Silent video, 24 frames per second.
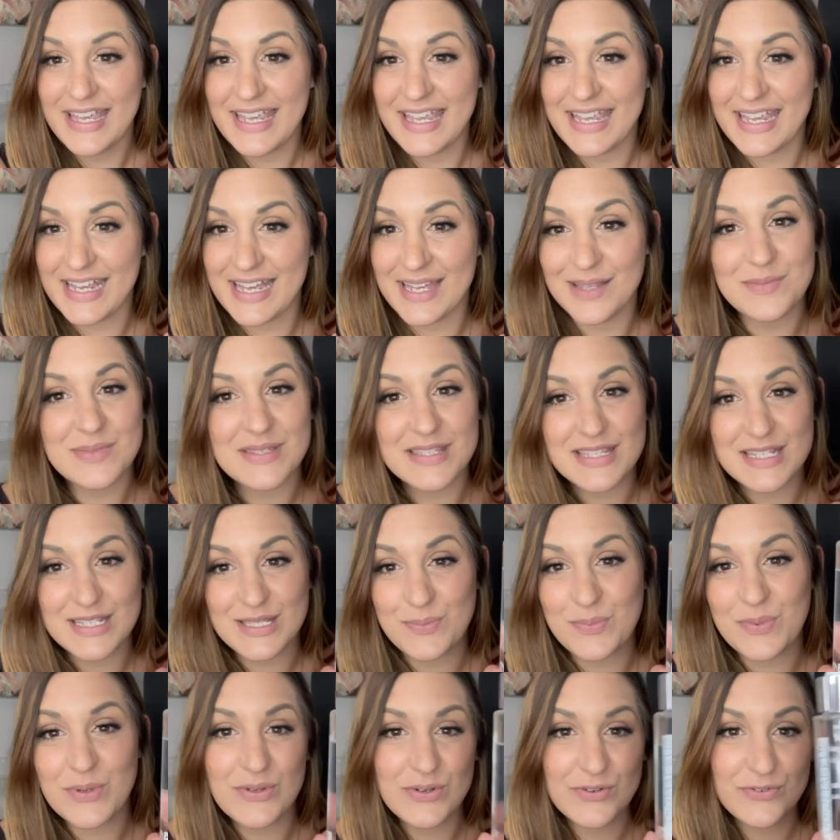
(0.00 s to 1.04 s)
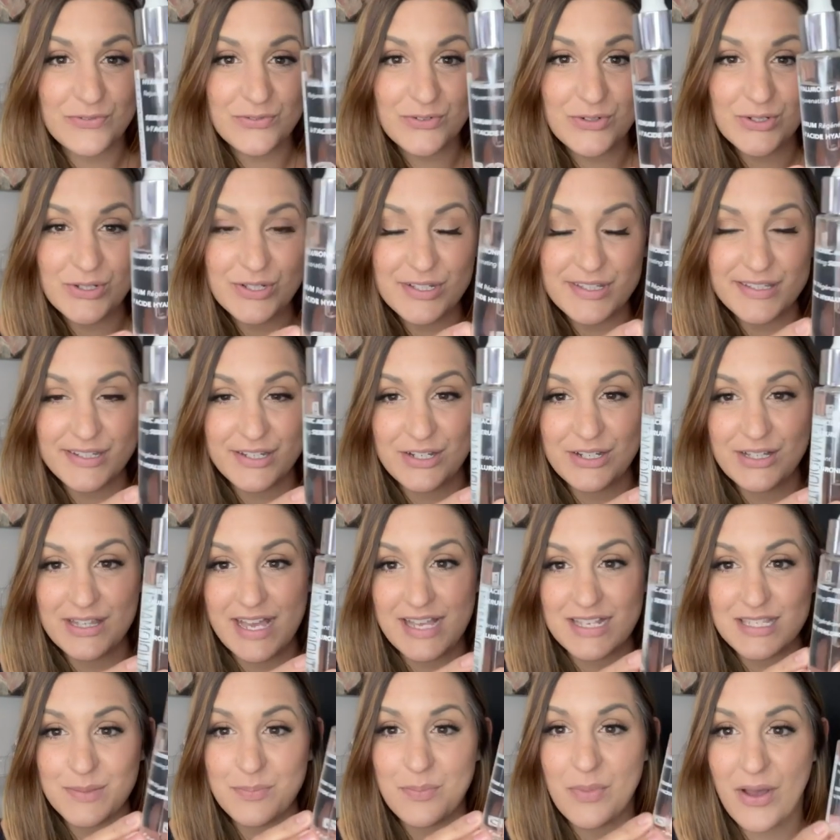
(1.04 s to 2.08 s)
It comes in this beautiful clear
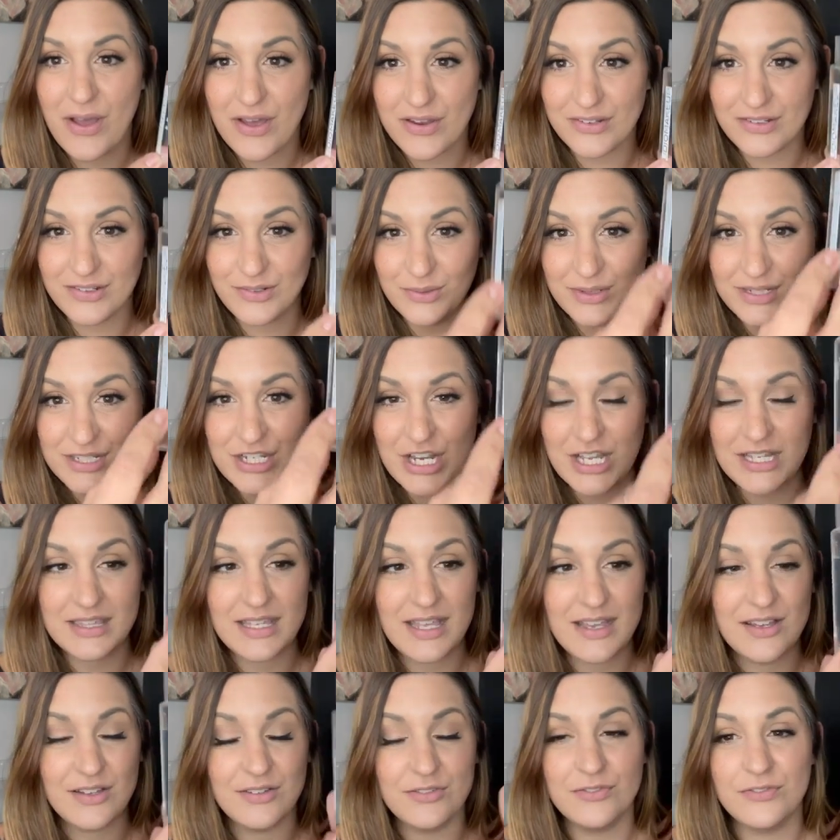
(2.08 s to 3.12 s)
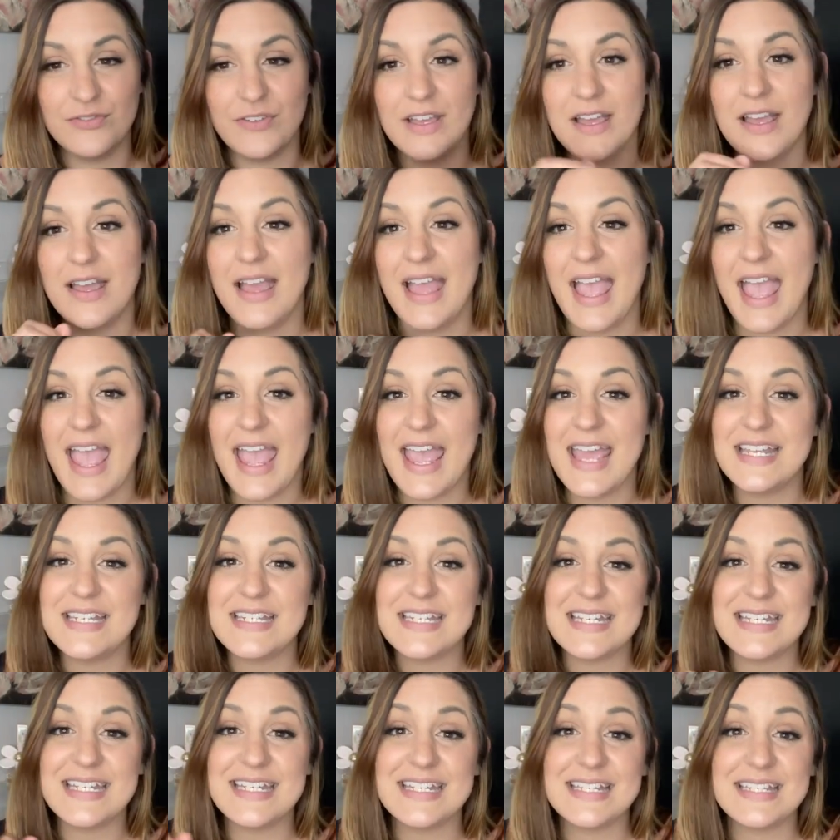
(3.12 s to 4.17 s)
glass bottle, which I love, and
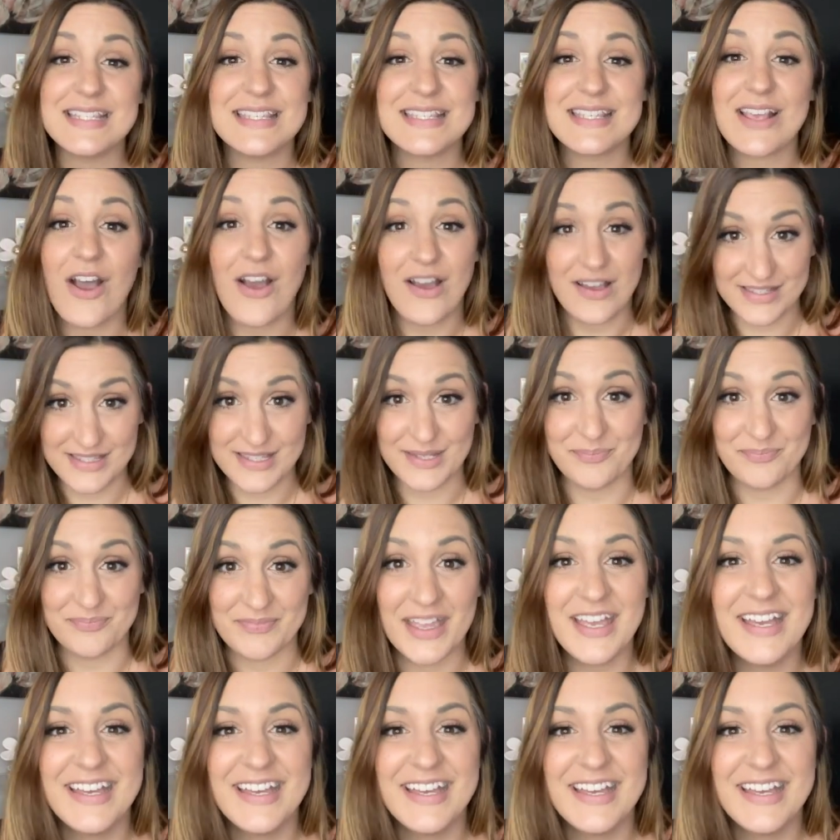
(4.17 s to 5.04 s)
it is awesome.